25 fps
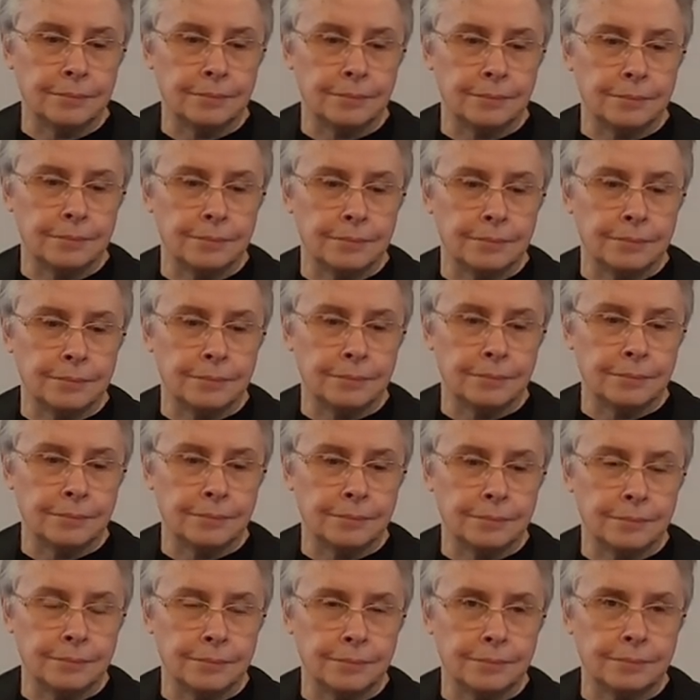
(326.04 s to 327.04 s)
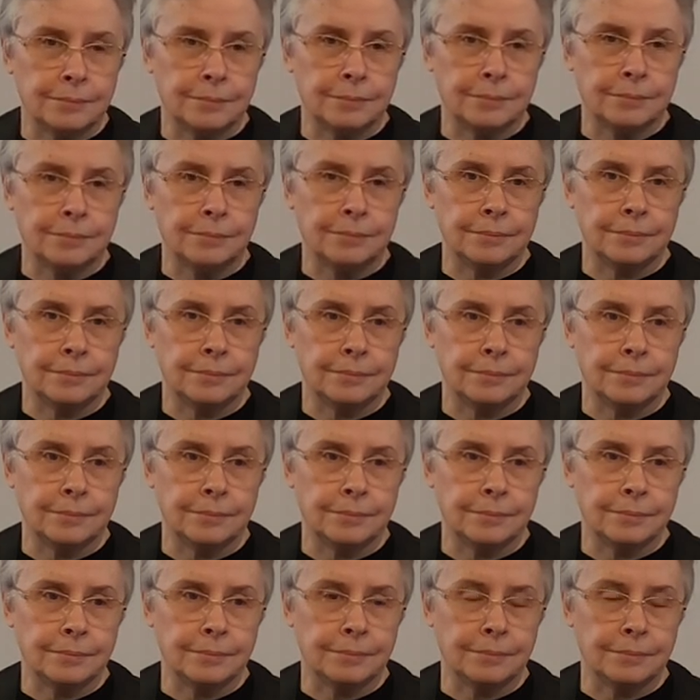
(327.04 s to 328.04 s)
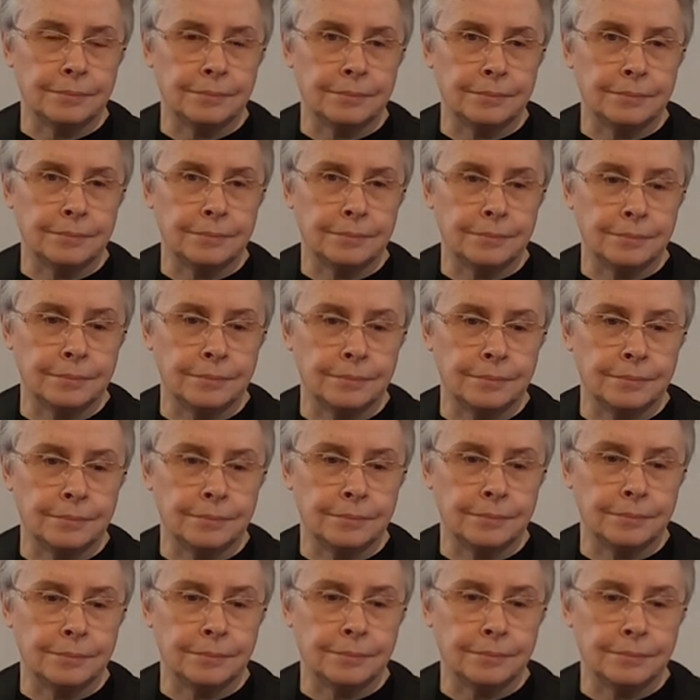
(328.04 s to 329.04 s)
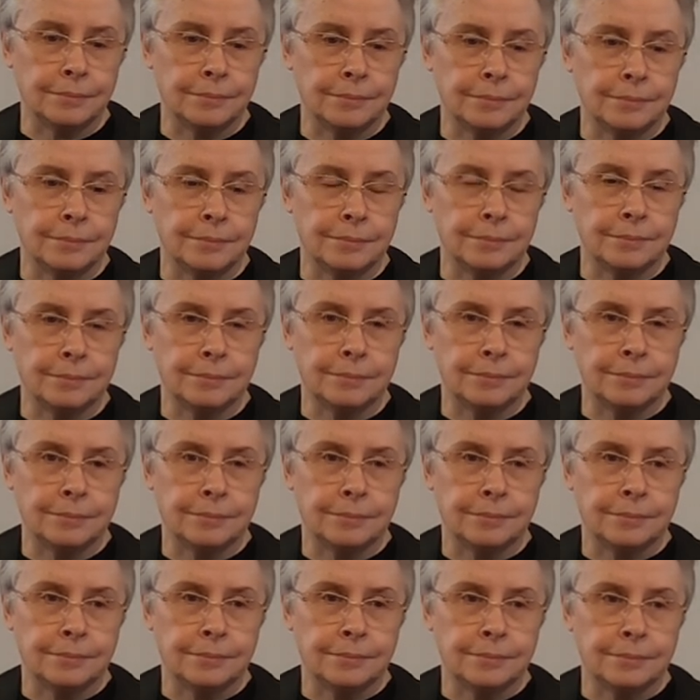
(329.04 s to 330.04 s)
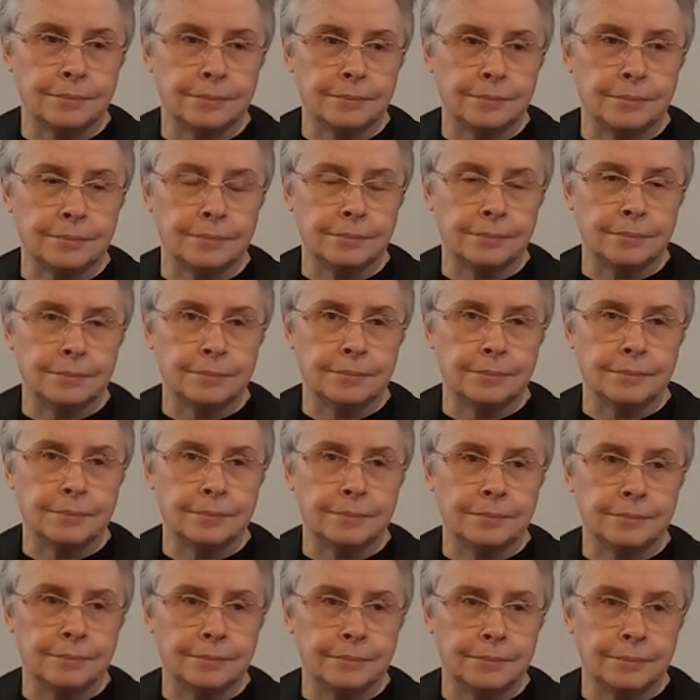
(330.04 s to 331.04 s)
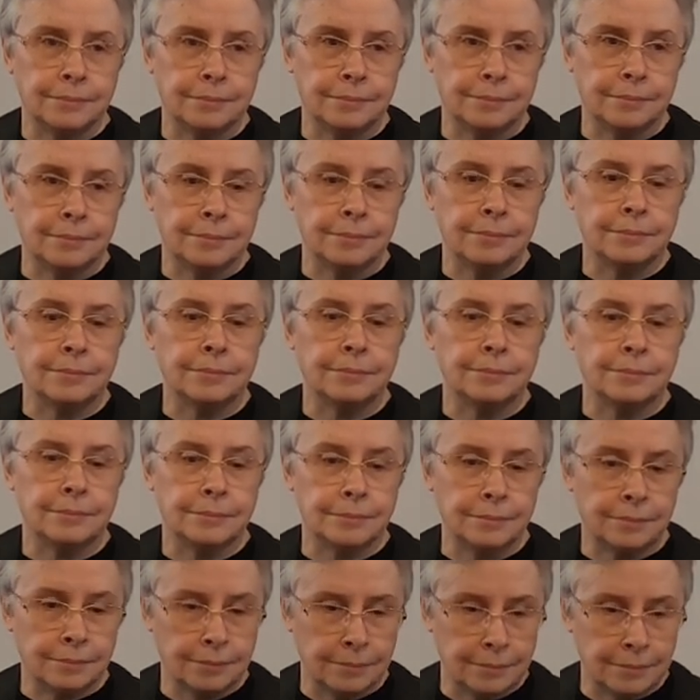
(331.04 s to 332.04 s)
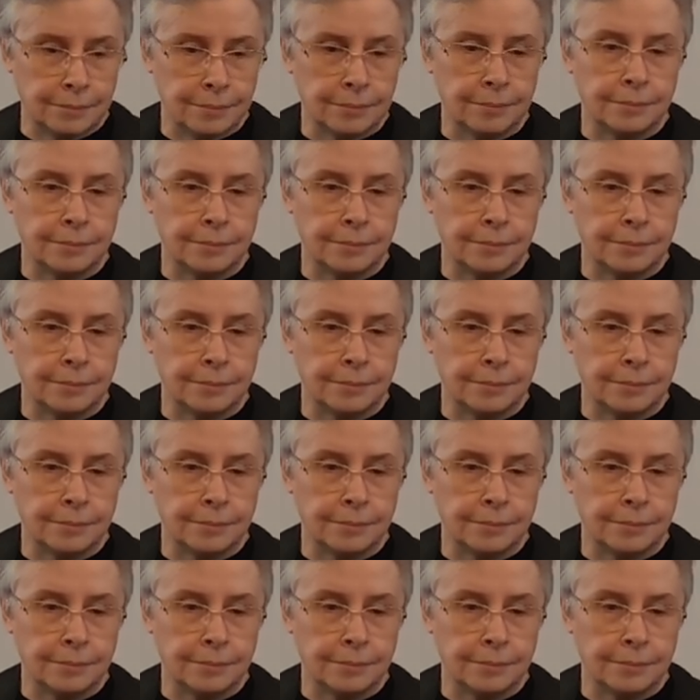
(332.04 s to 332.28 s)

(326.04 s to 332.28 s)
This person isn't speaking.